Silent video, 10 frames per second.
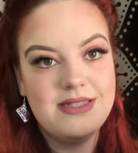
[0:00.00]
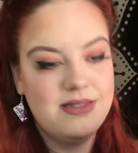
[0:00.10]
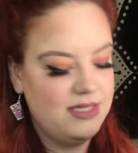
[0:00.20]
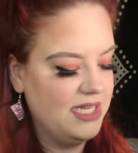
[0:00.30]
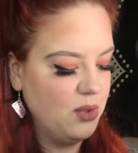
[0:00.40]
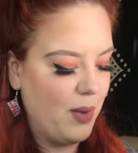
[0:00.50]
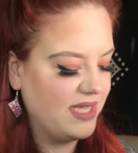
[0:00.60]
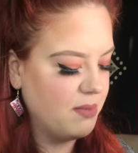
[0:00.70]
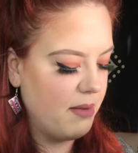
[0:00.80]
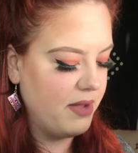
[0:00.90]
Didn't
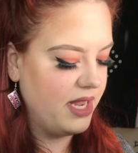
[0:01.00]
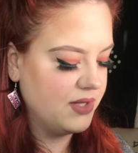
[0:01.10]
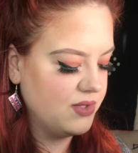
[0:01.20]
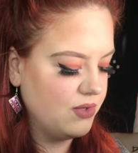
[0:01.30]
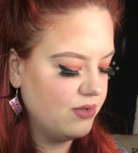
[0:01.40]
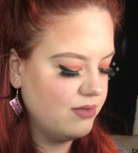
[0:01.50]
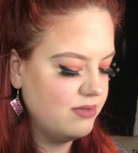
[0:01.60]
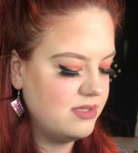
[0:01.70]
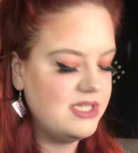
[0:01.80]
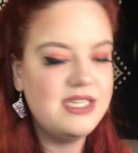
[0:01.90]
waste my money at all.
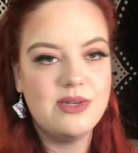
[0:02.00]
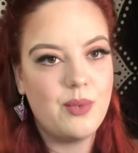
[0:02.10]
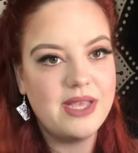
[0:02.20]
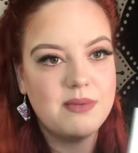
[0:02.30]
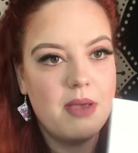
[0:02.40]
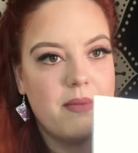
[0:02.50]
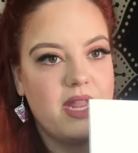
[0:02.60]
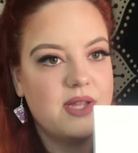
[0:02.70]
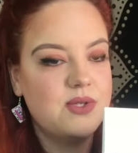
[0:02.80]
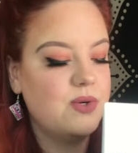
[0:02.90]
Didn't waste my money
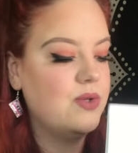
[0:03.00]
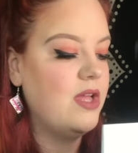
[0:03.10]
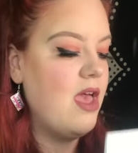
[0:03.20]
at all.